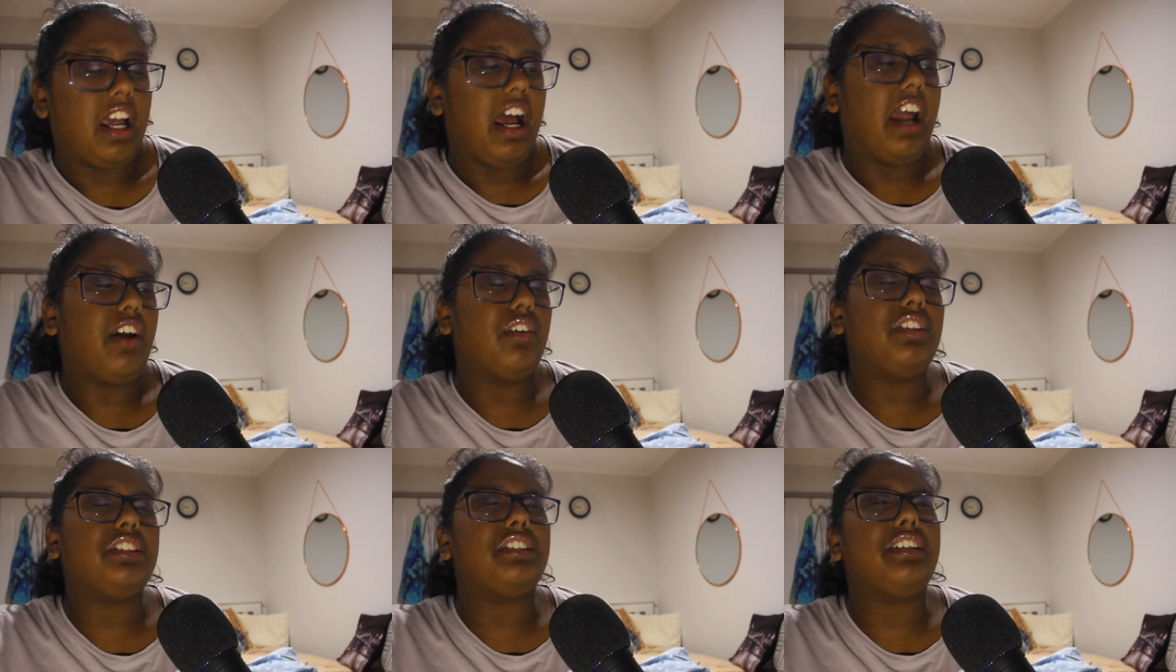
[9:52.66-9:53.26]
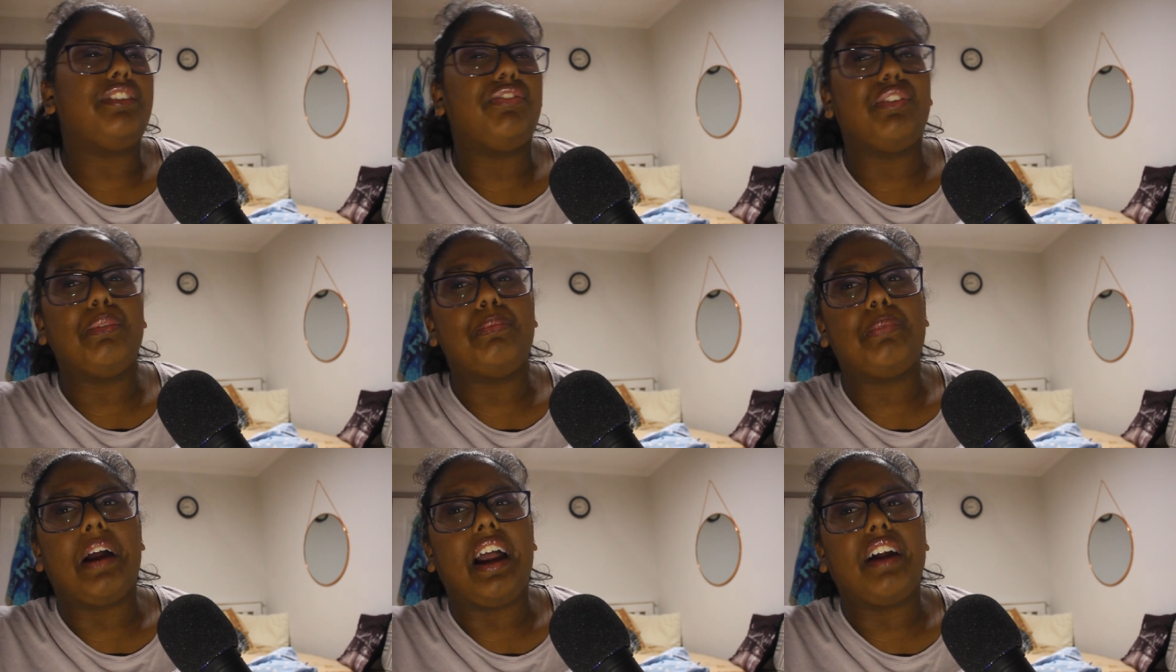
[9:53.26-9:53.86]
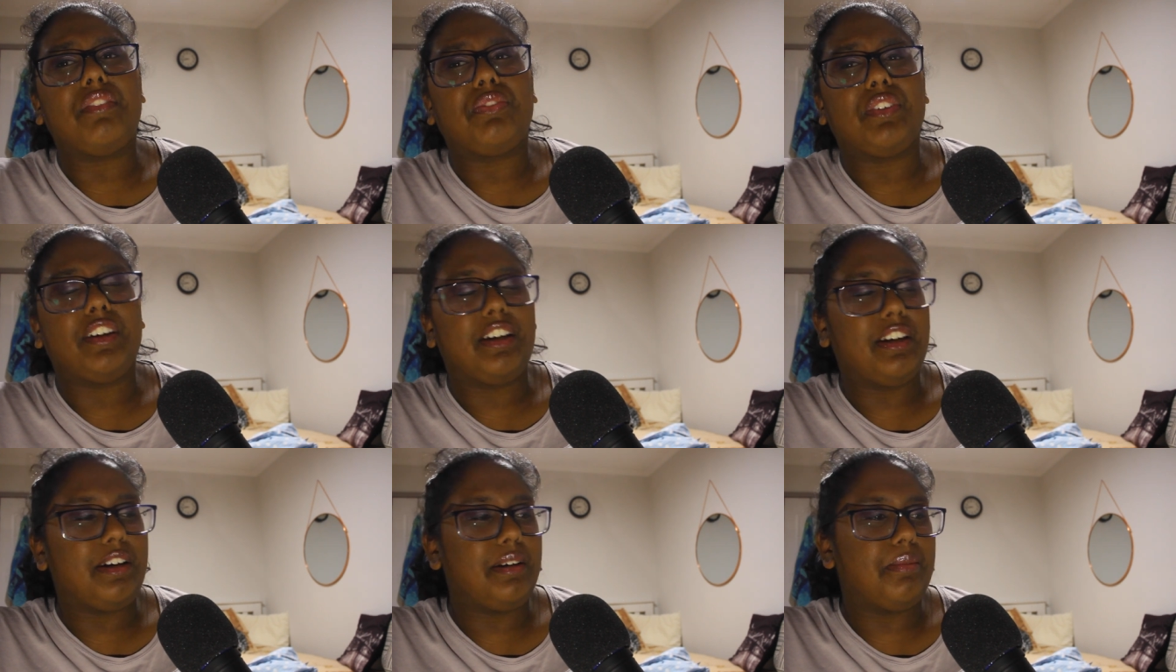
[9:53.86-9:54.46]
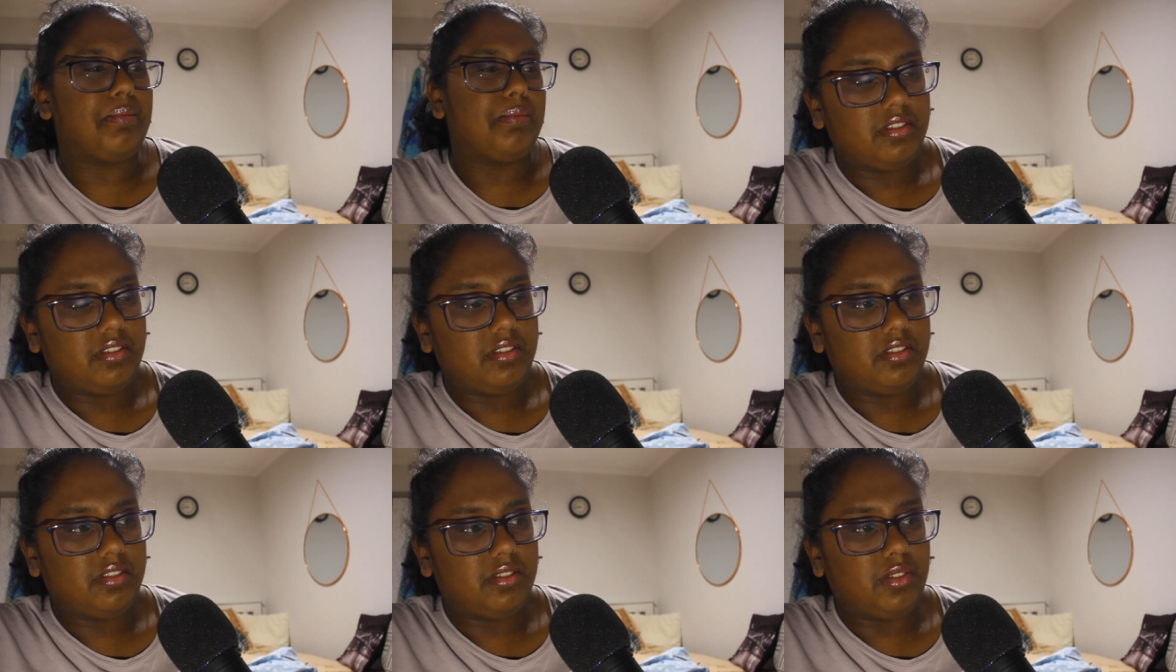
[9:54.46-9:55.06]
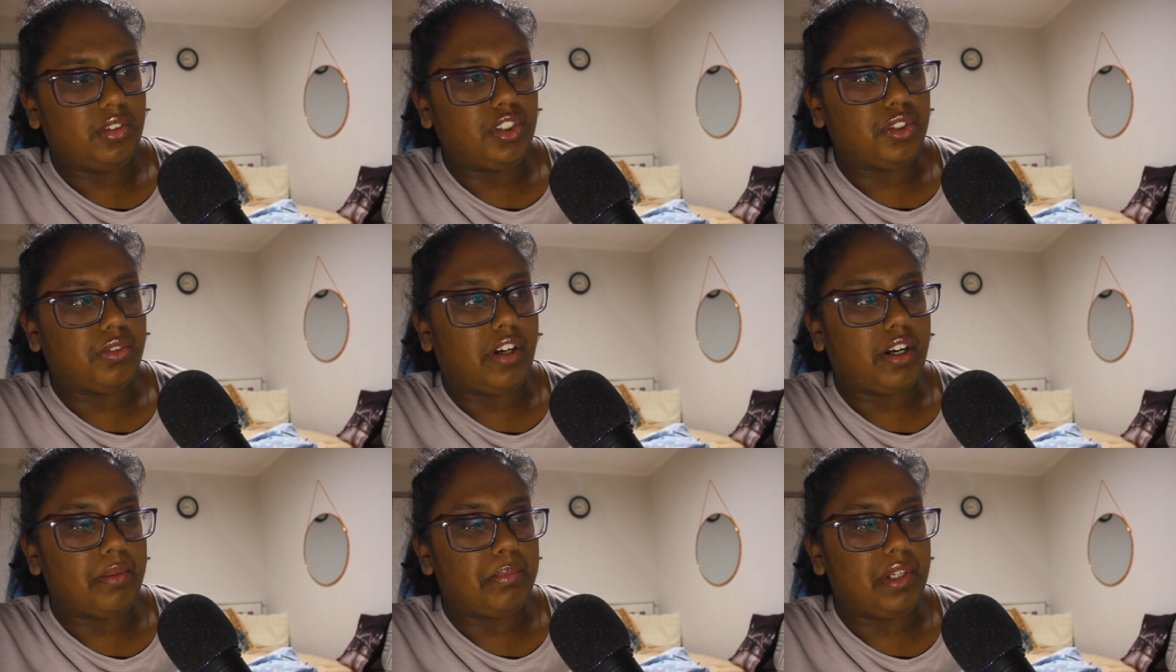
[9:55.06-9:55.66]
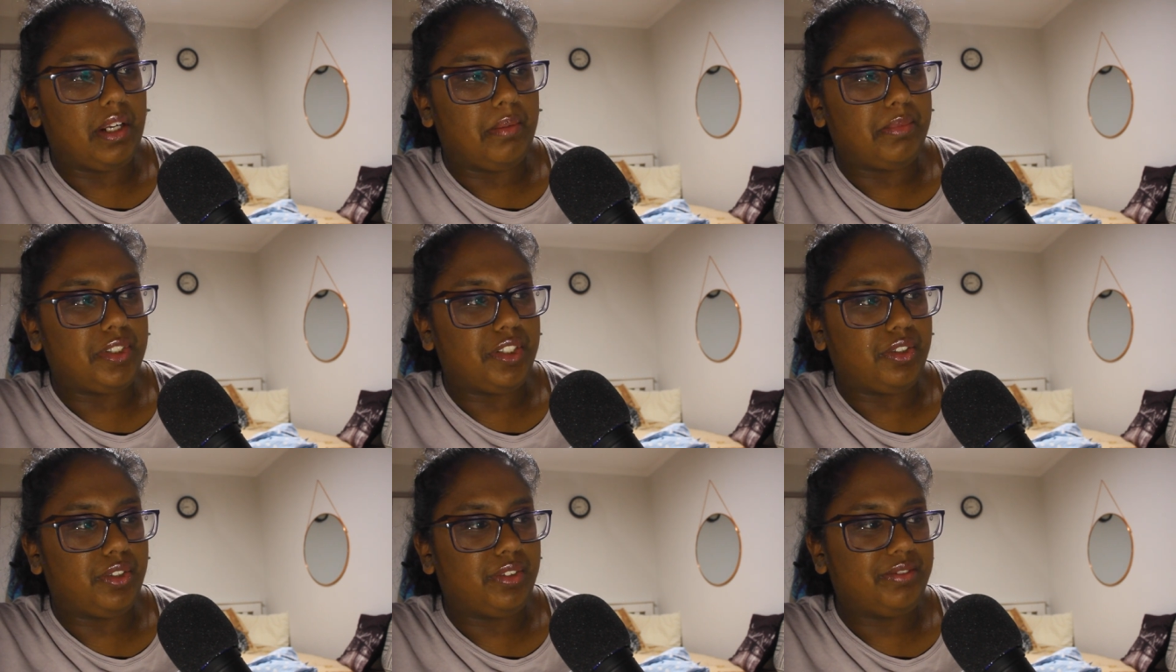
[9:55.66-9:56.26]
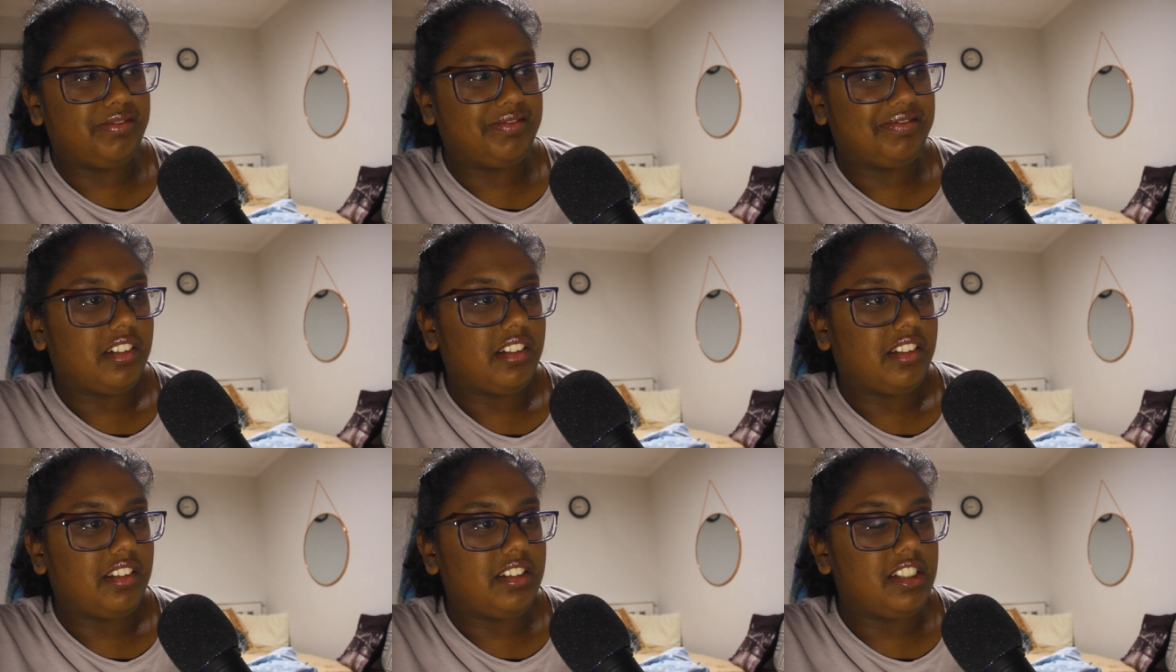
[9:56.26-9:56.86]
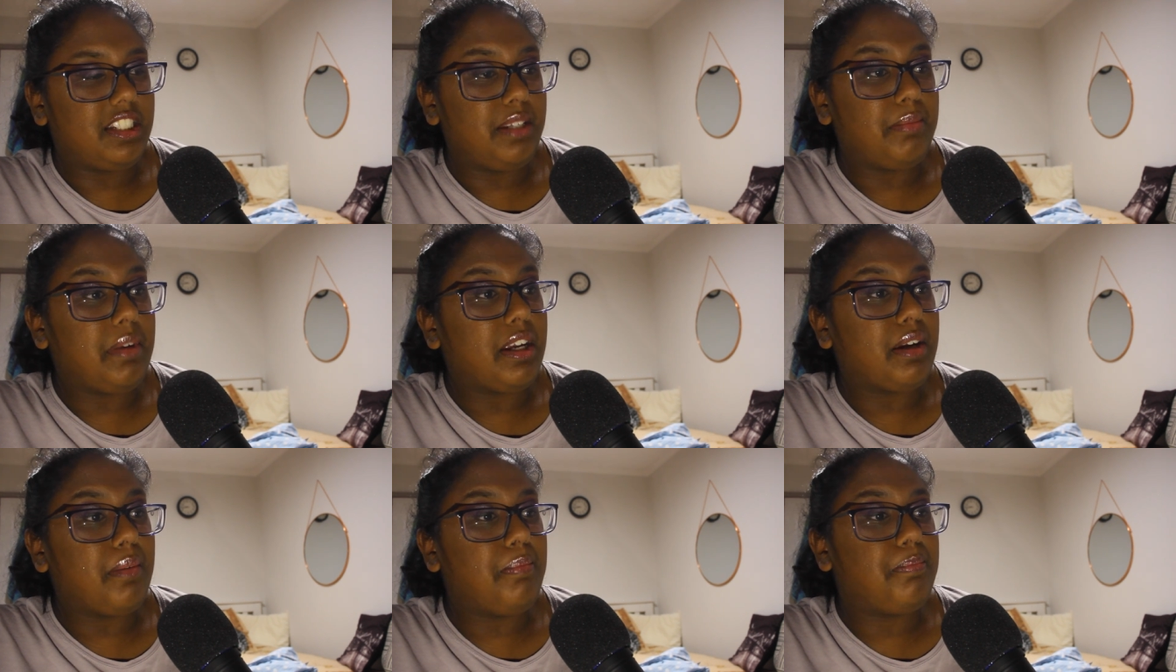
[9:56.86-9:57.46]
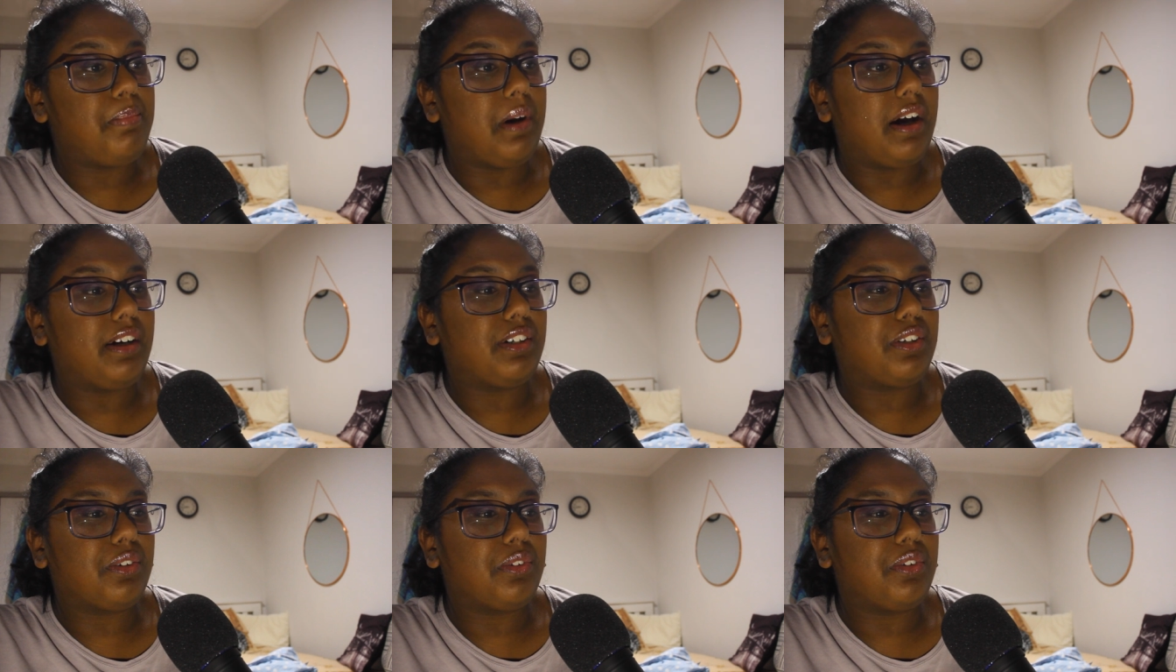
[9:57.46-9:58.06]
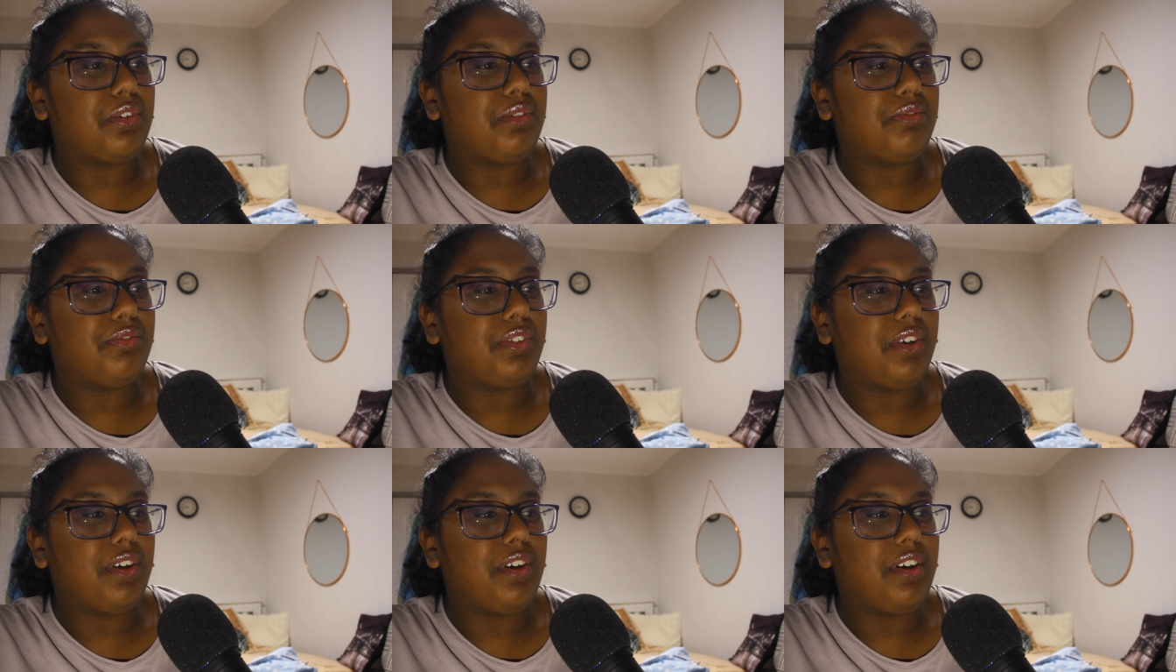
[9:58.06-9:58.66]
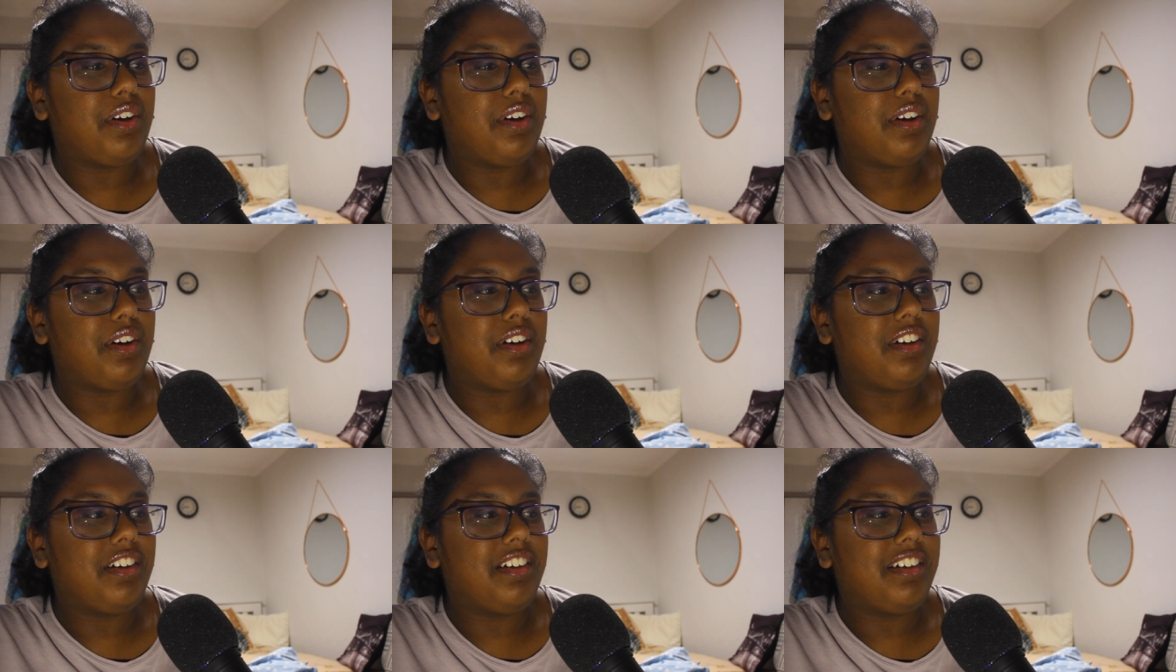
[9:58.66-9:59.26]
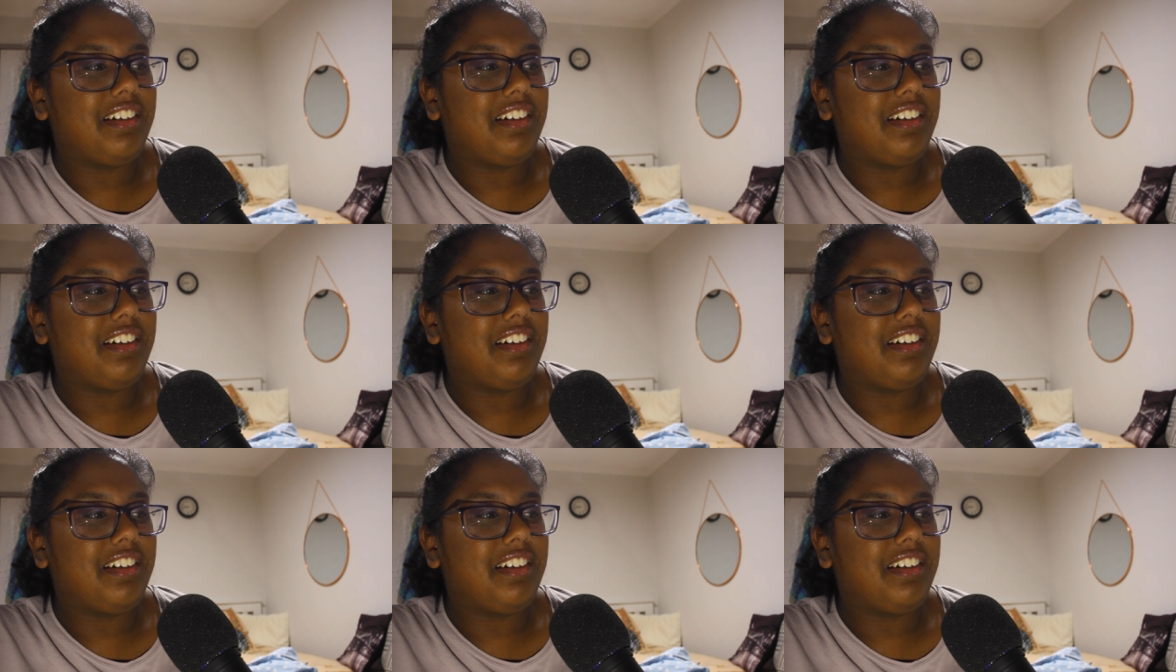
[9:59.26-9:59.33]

I honestly feel bad for him. What's Wrecker been up to? Did he make a bunk room for her?